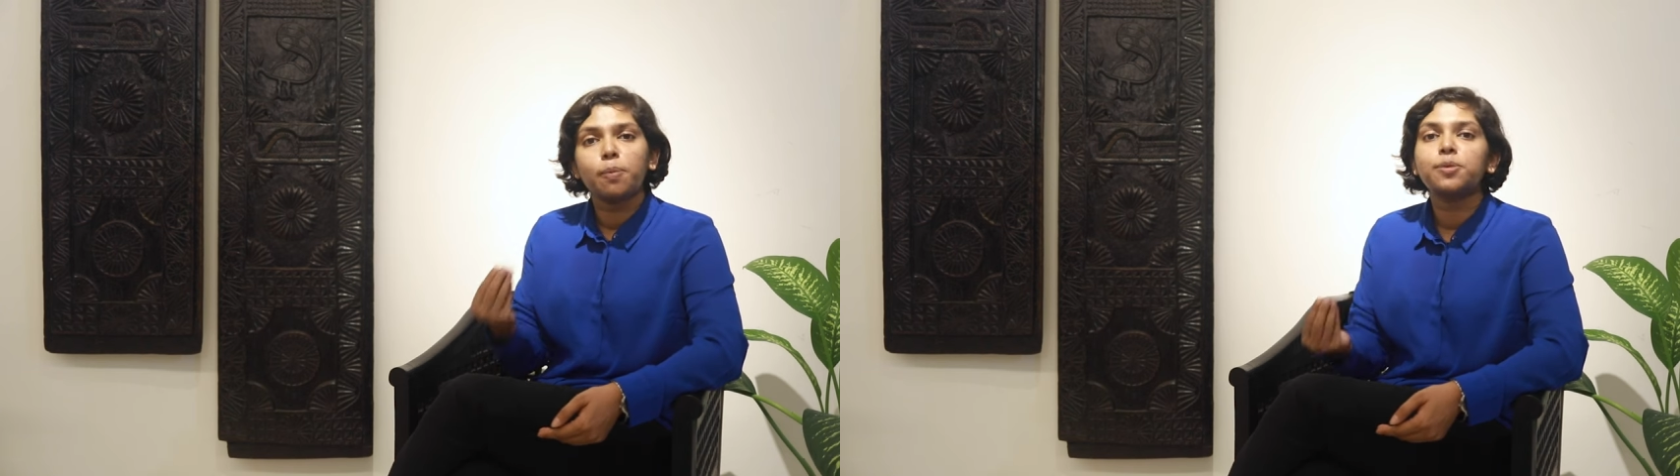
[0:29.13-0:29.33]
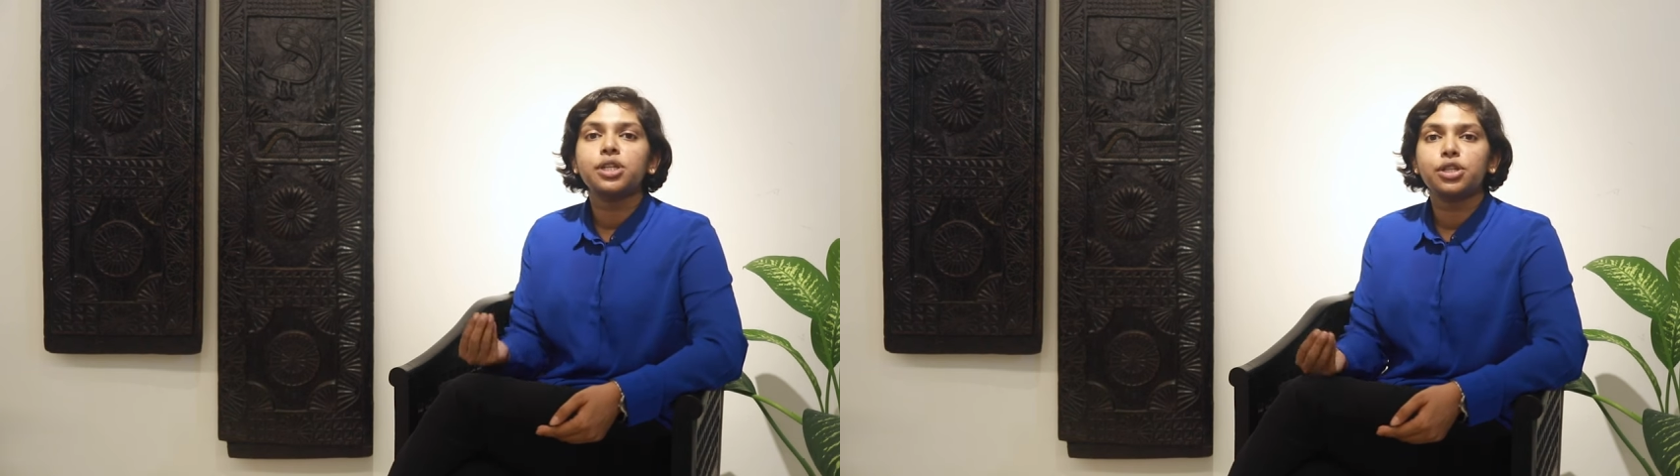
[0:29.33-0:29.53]

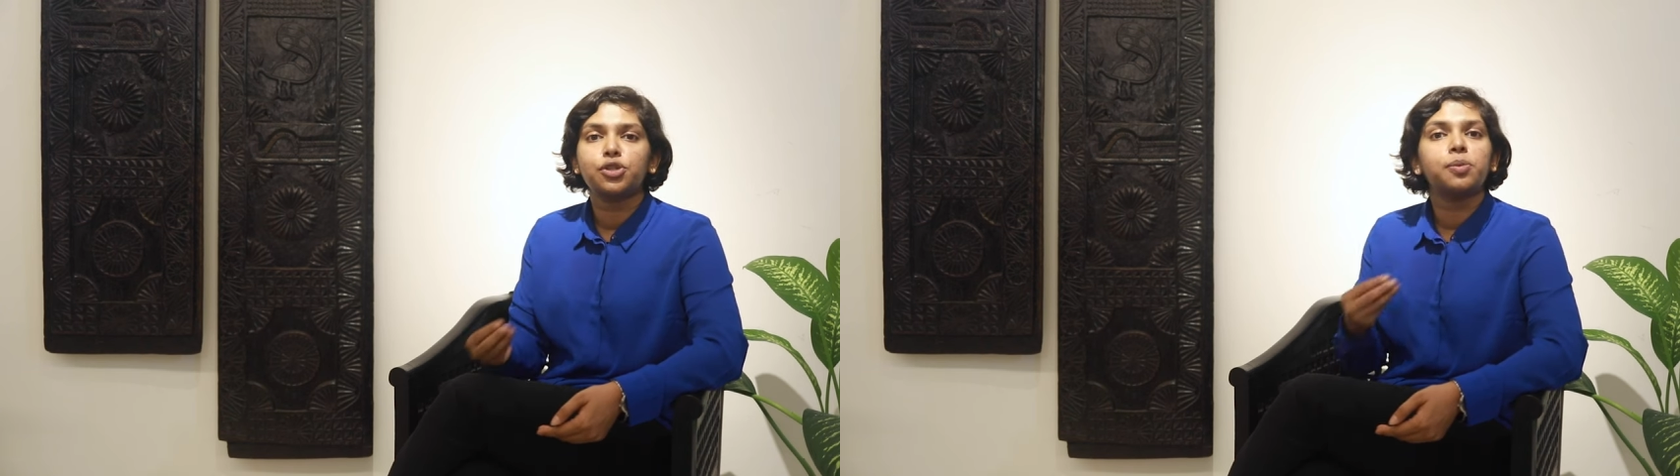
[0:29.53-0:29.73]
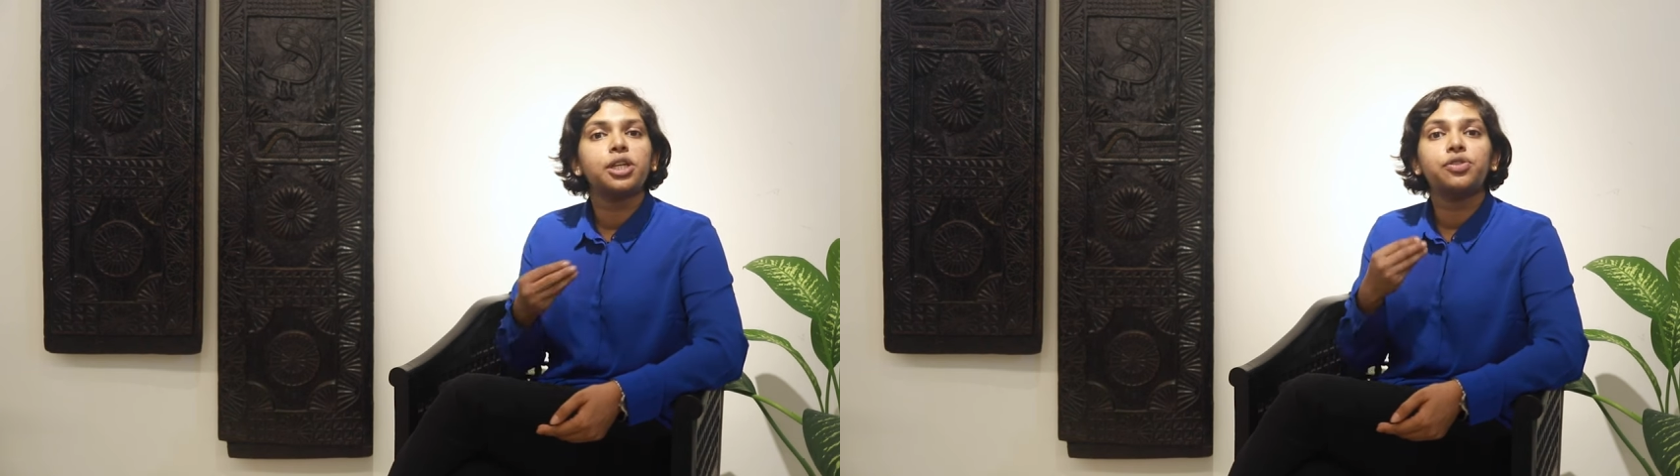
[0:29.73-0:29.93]
option
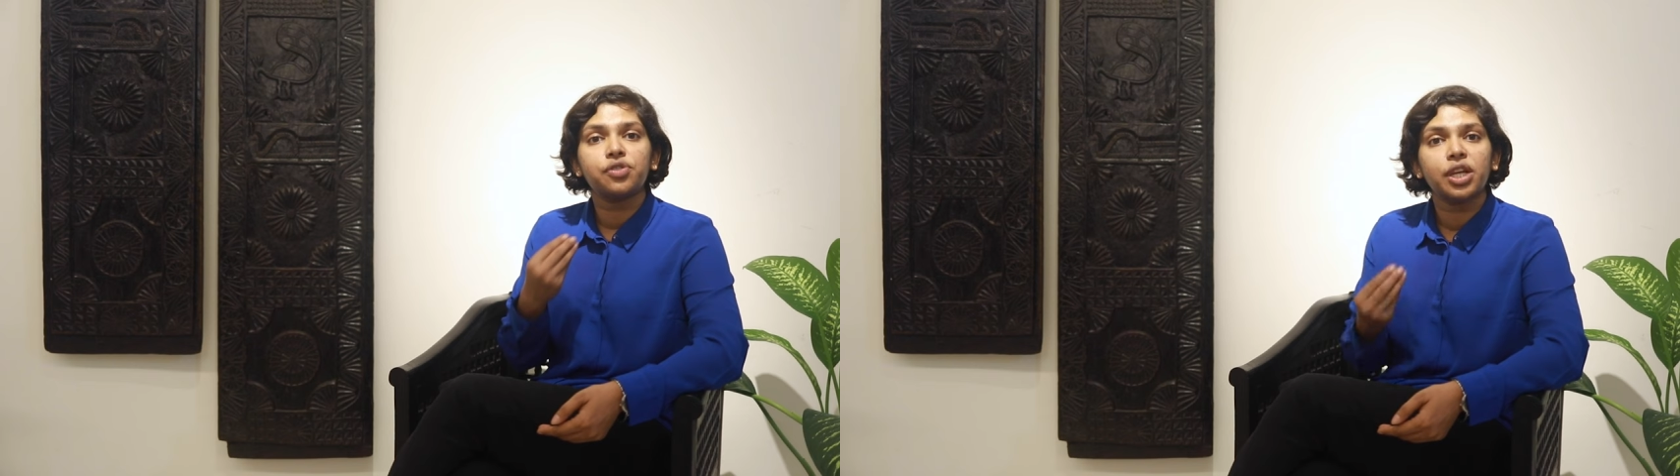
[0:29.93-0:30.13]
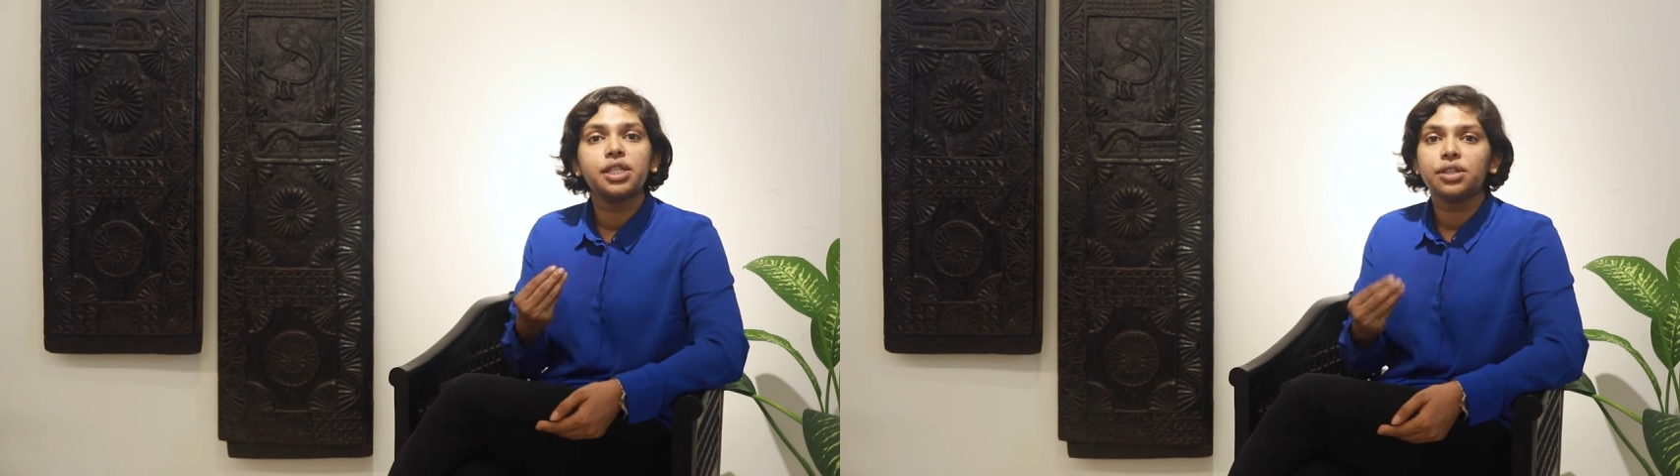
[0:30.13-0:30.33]
to be
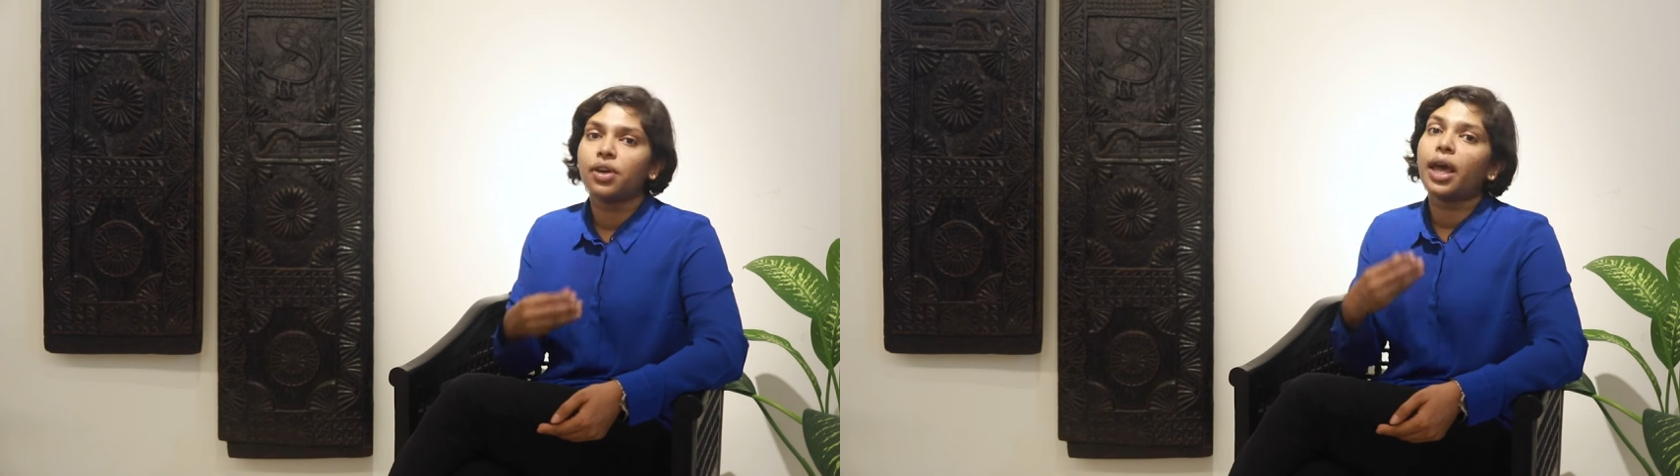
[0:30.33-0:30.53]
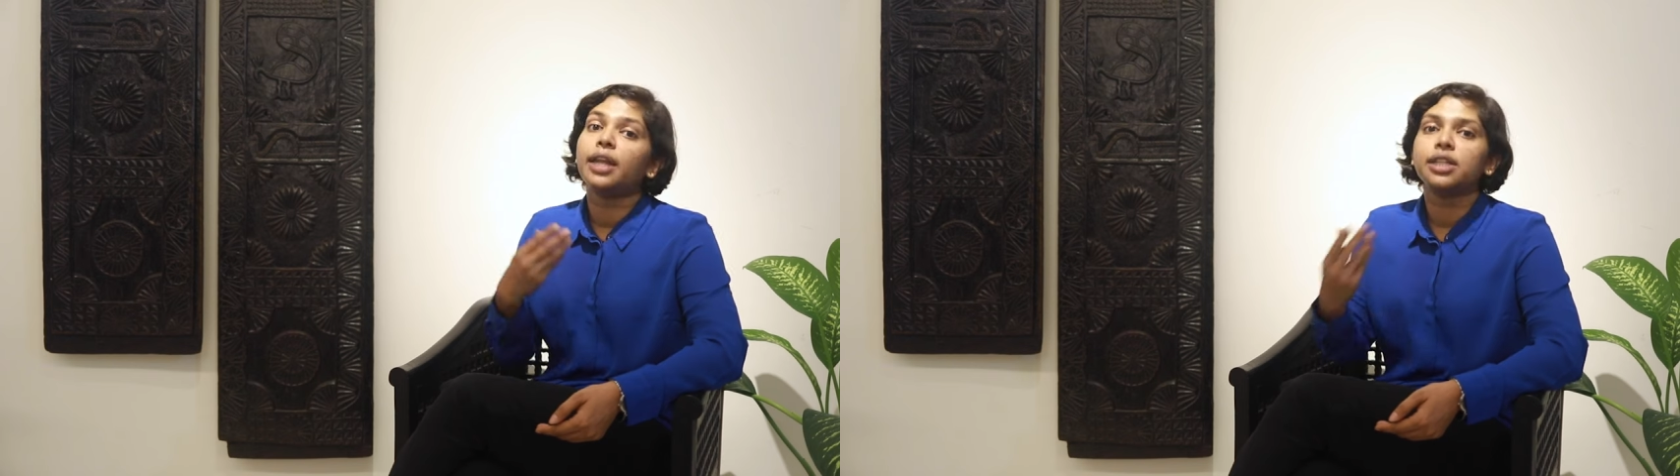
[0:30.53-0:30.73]

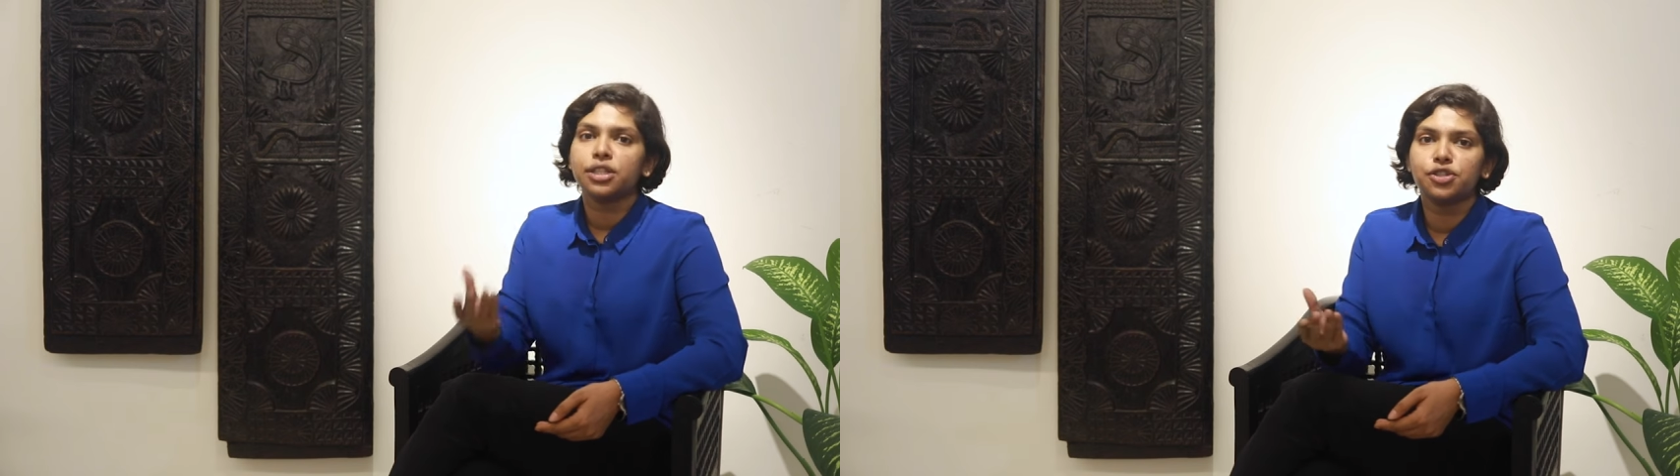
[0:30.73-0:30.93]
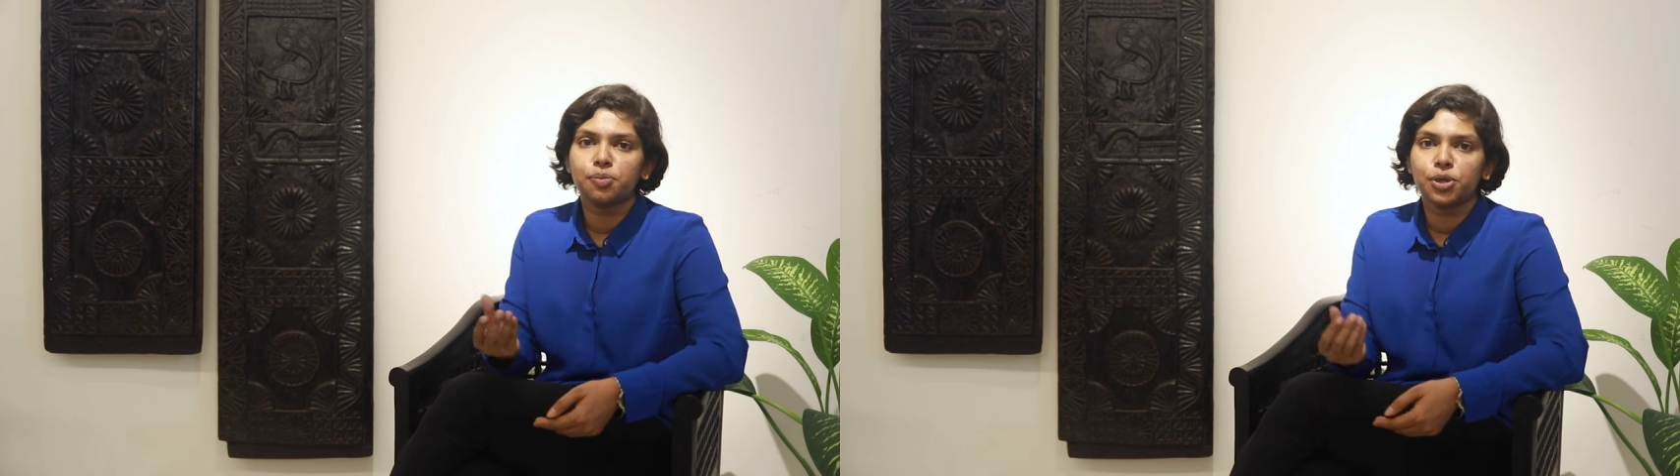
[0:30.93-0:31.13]
creative and
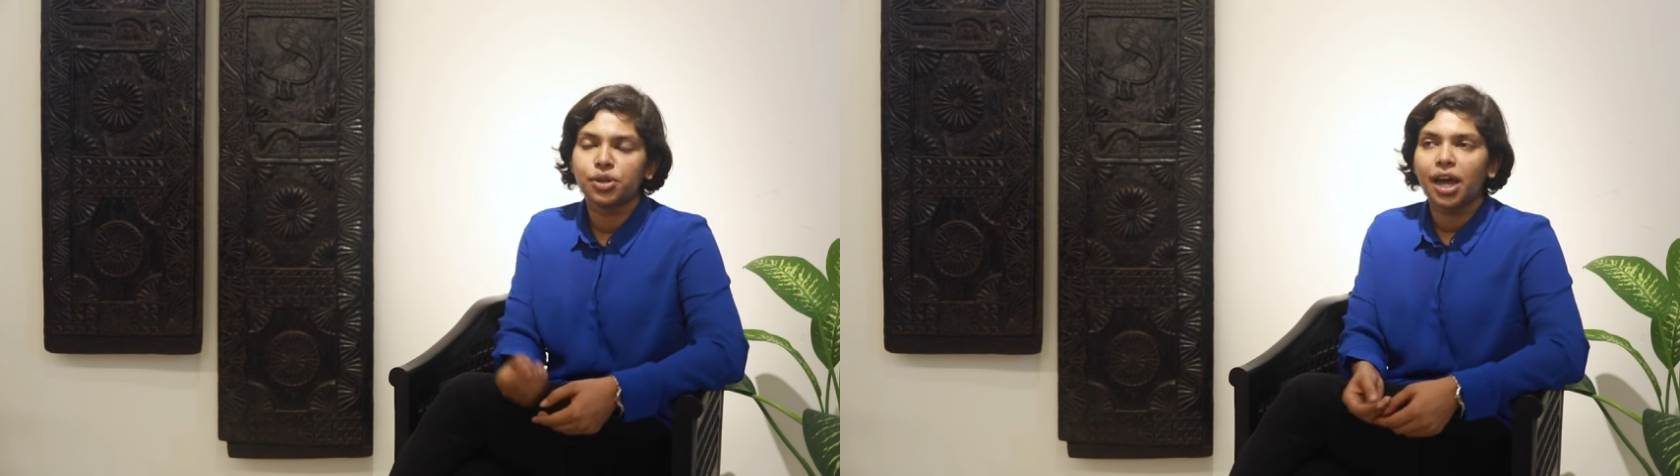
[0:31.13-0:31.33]
contribute.